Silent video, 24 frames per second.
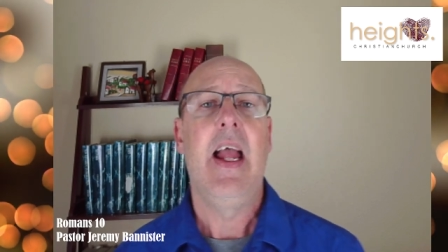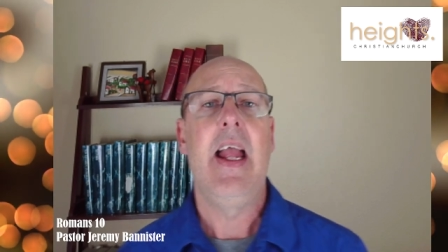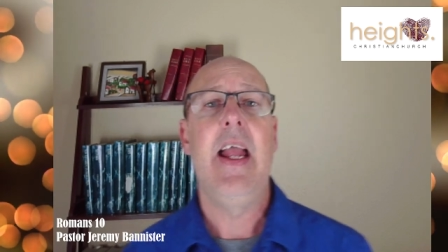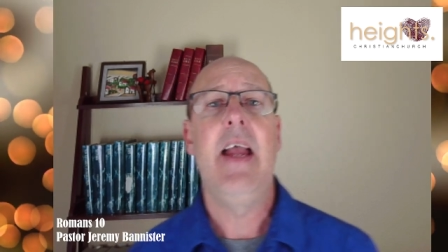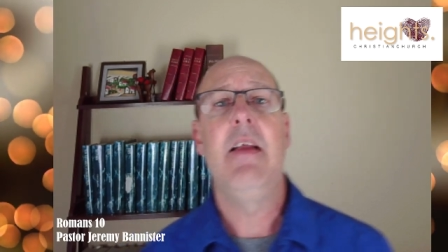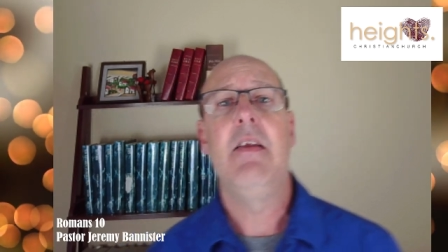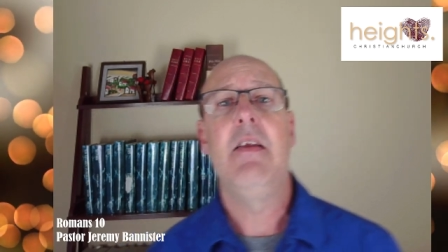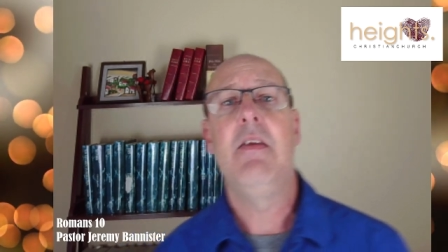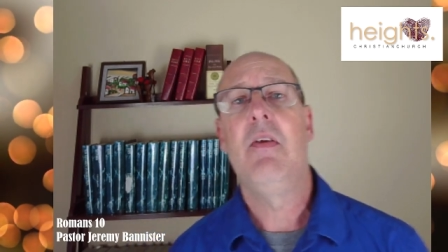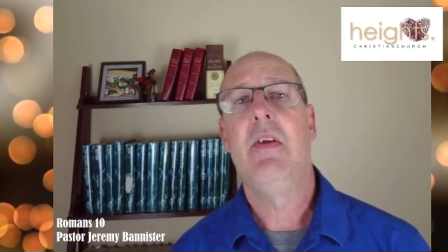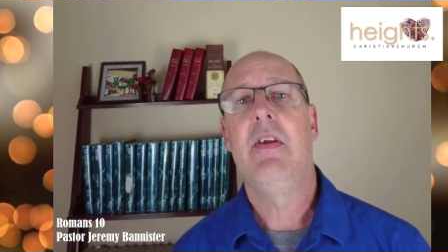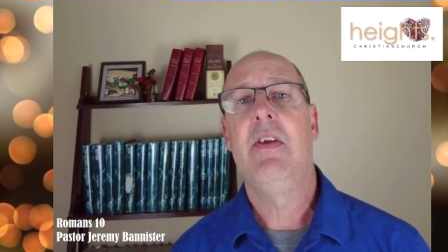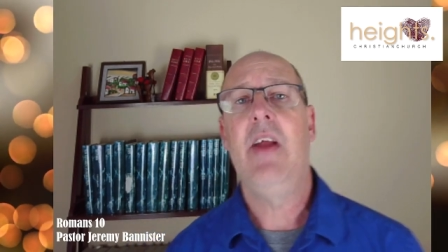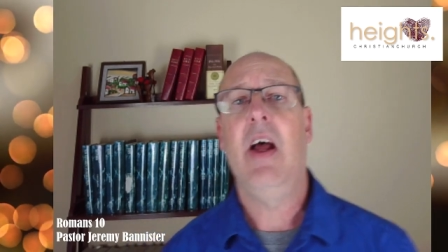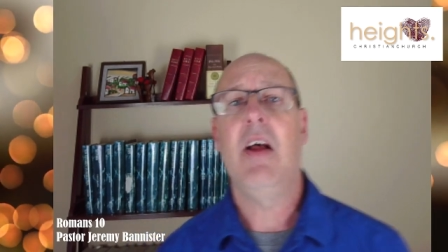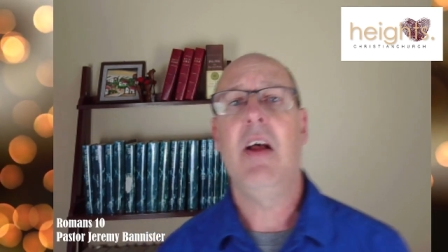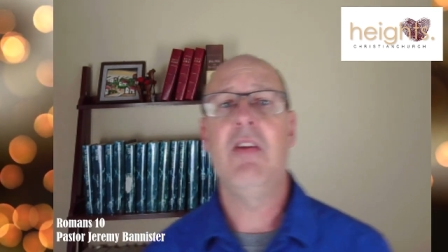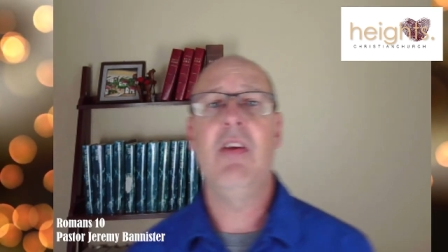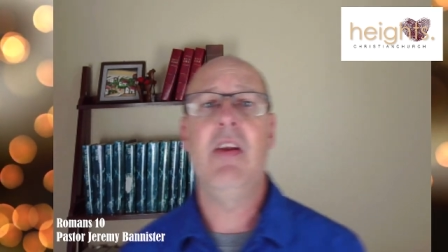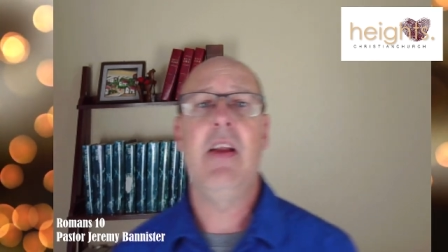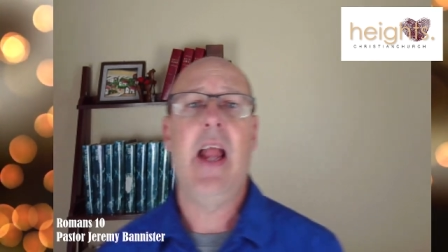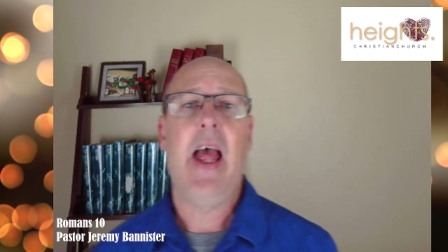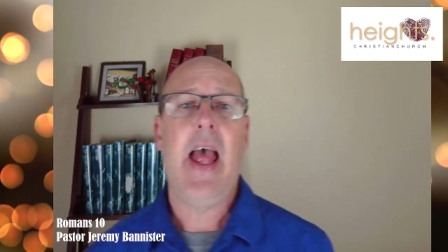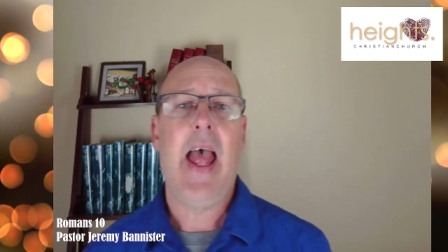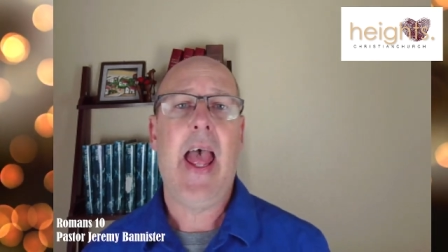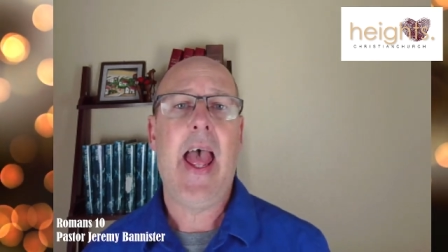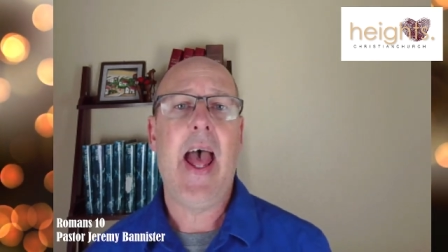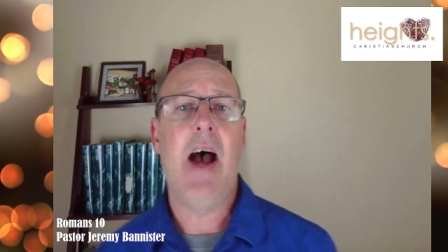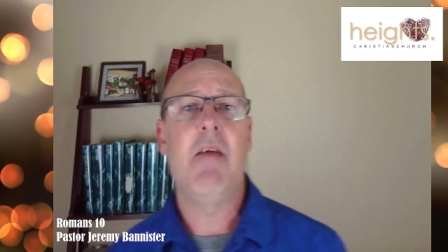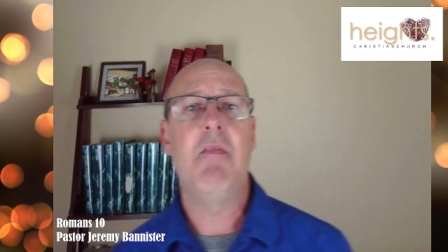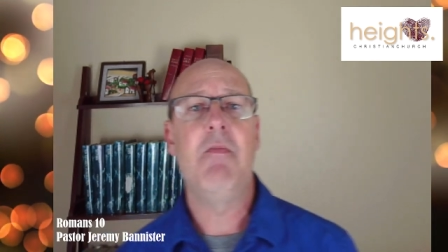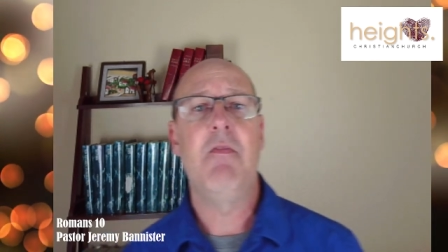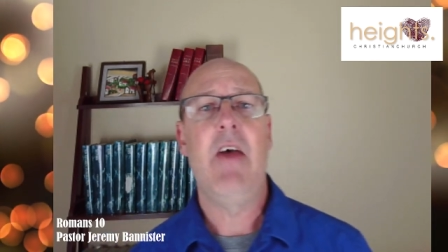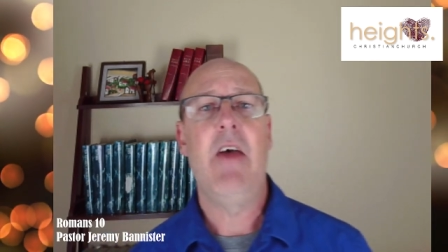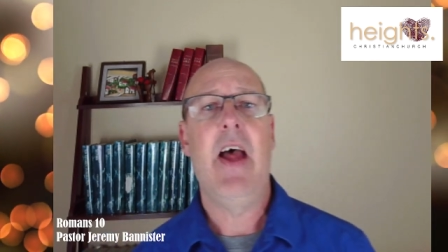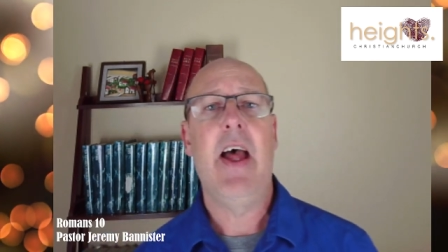it doesn't
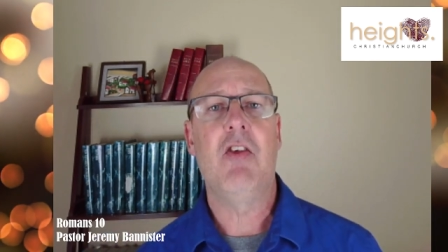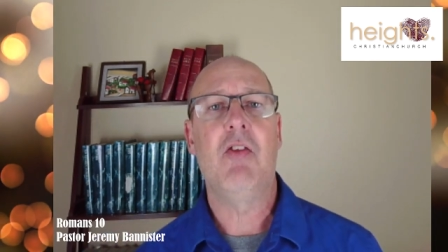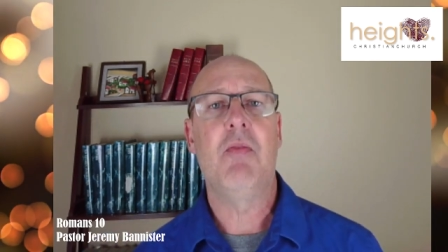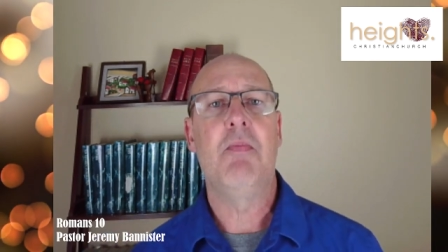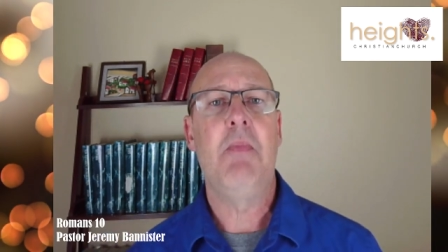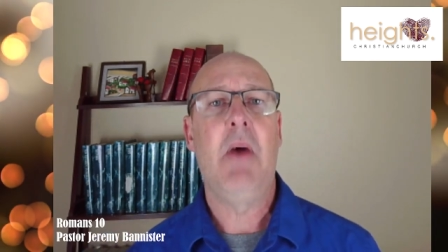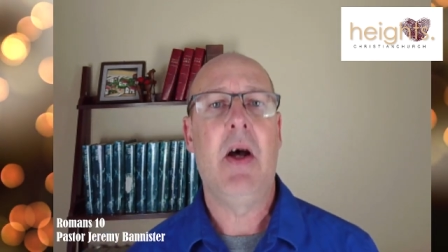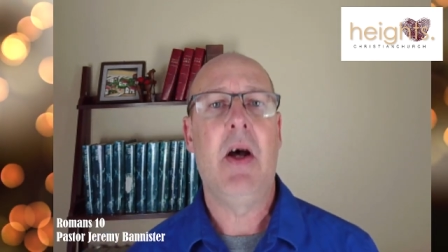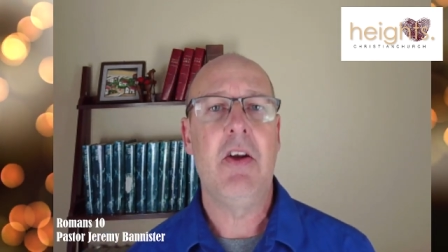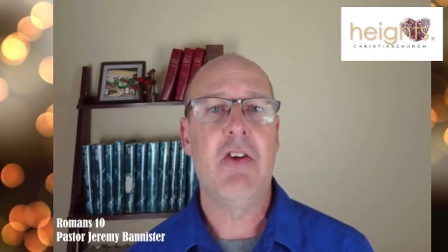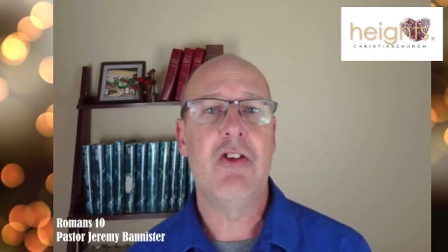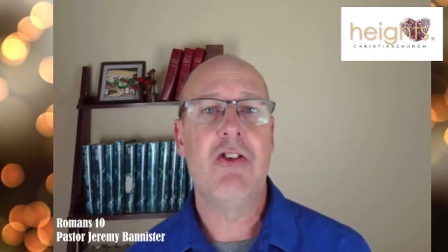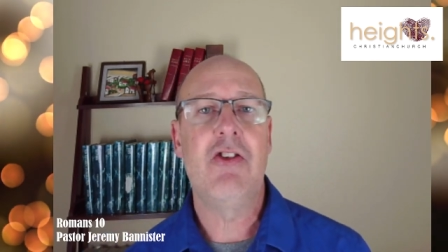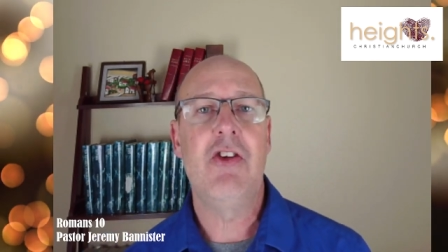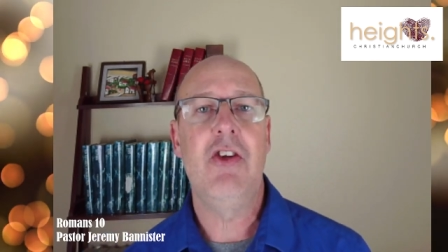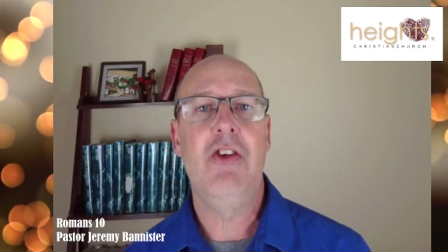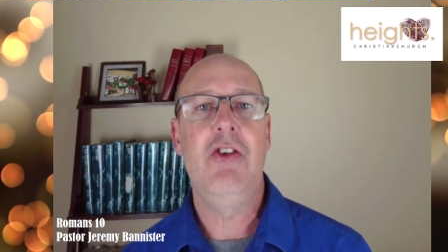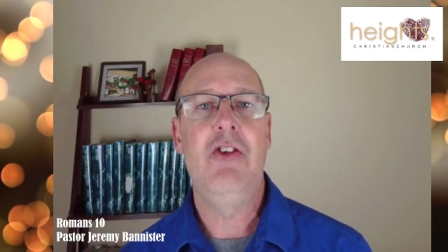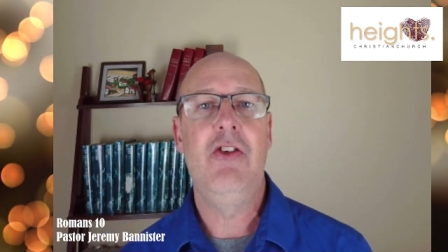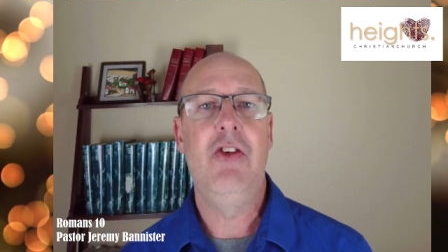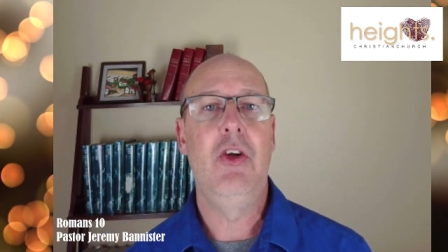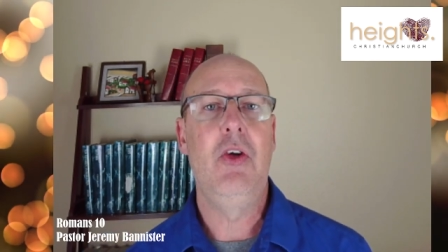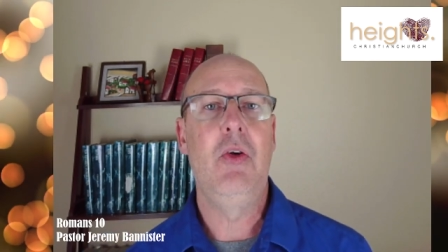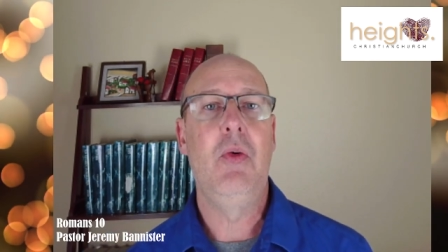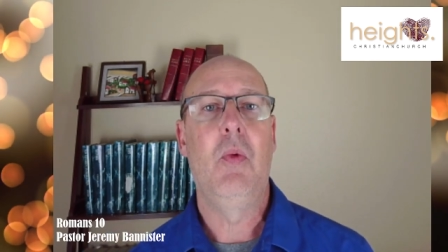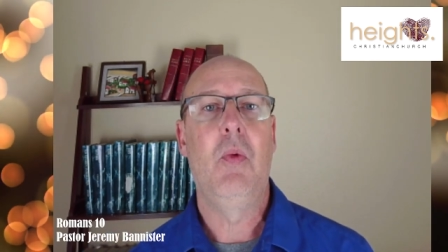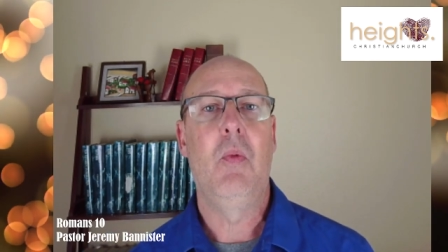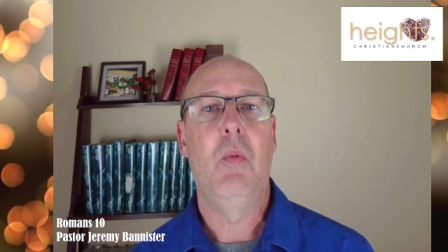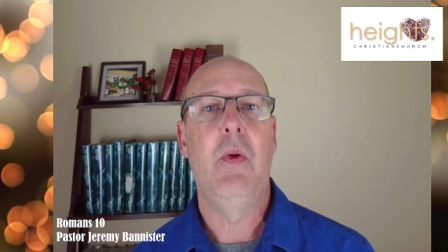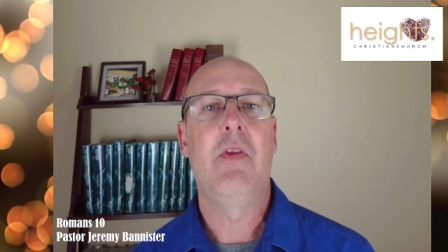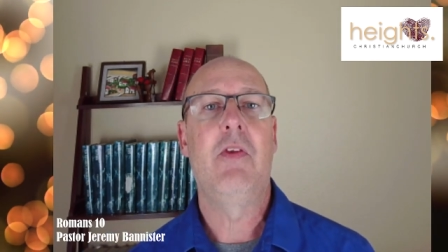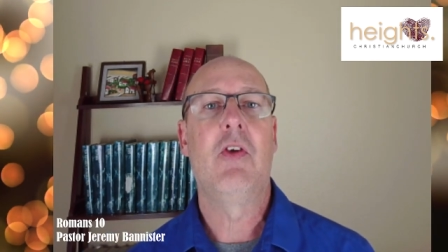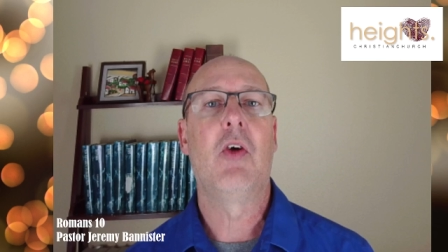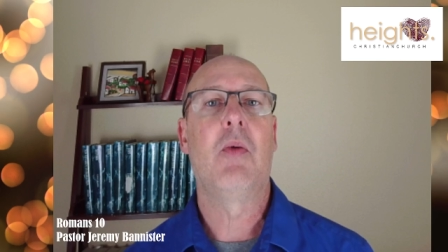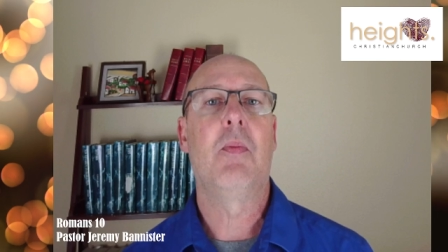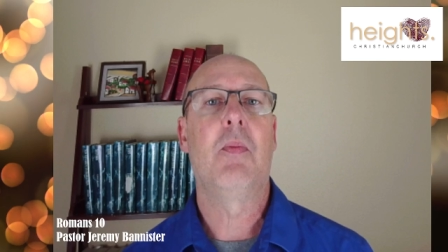have as much to do
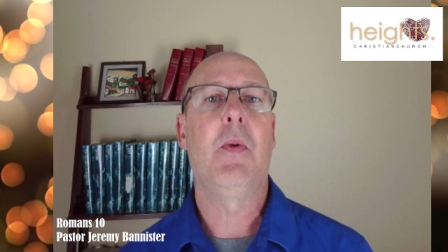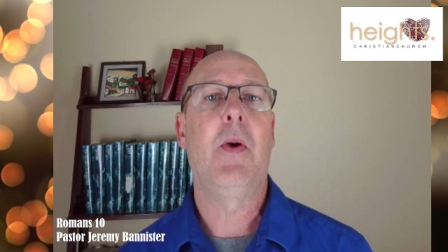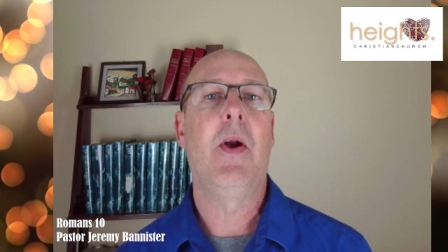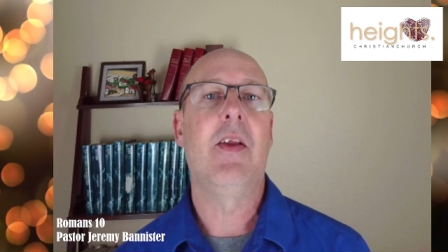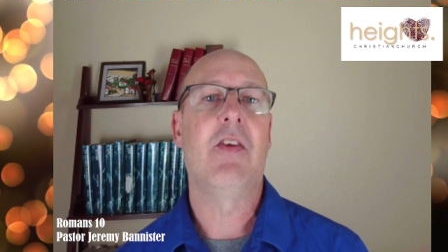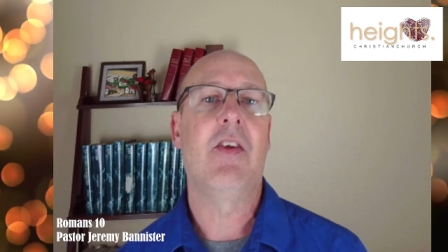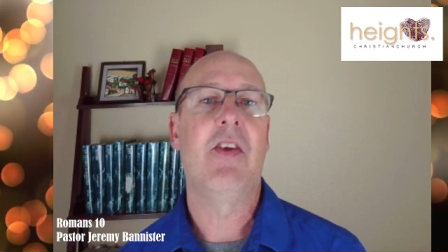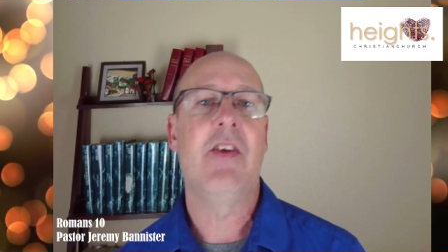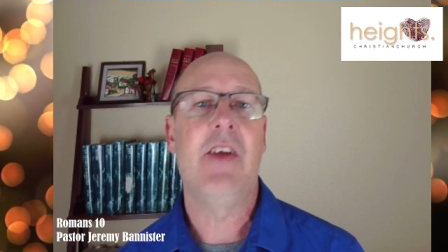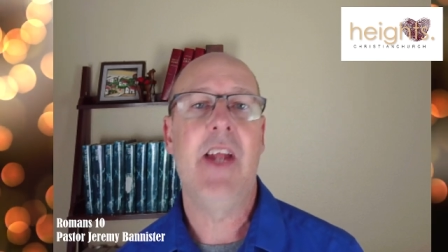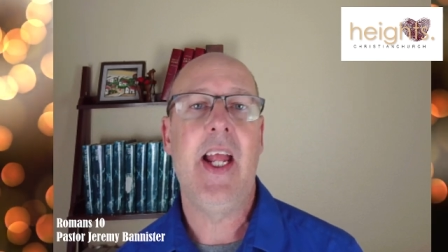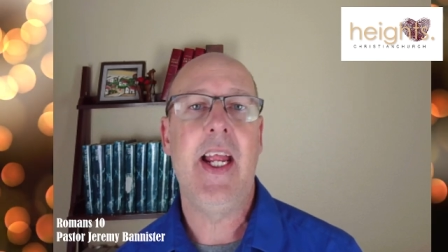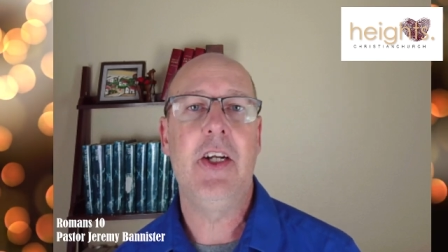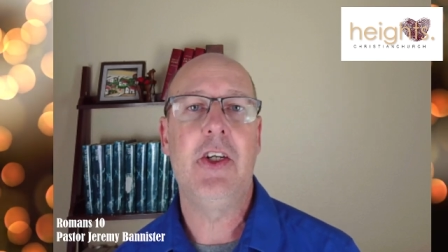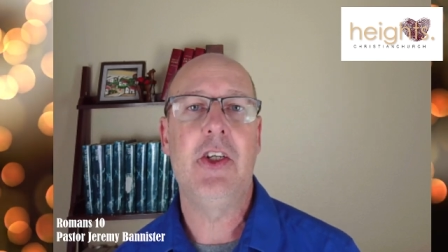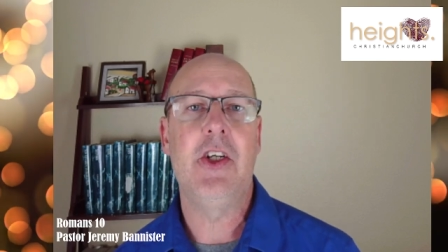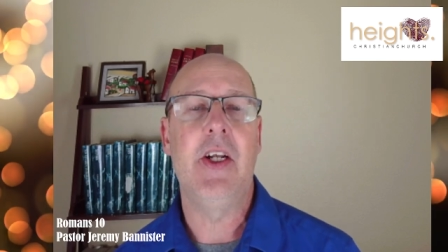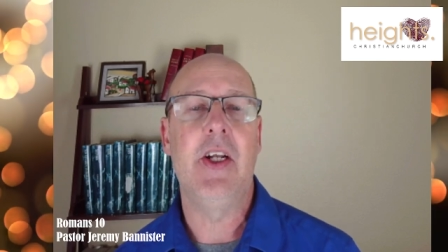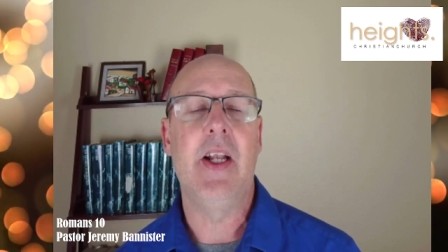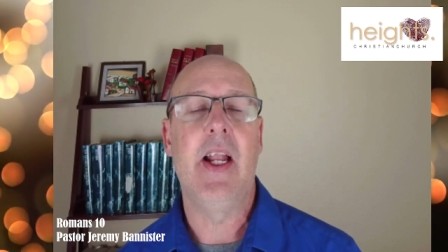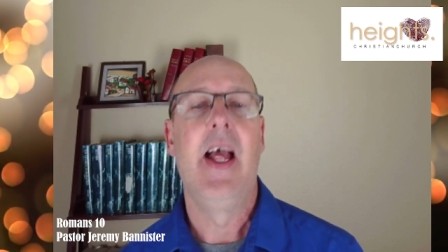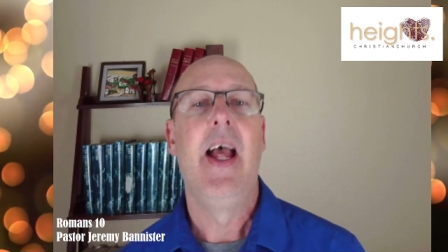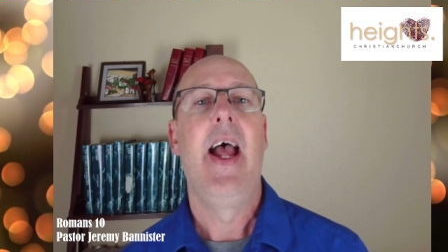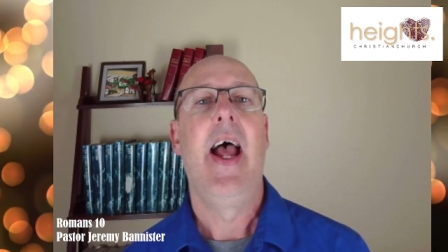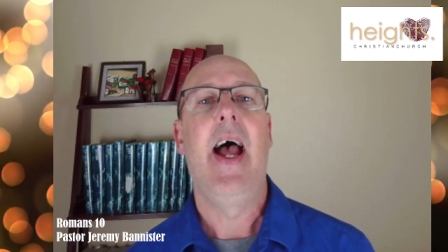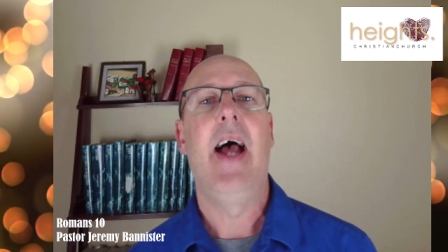with your presentation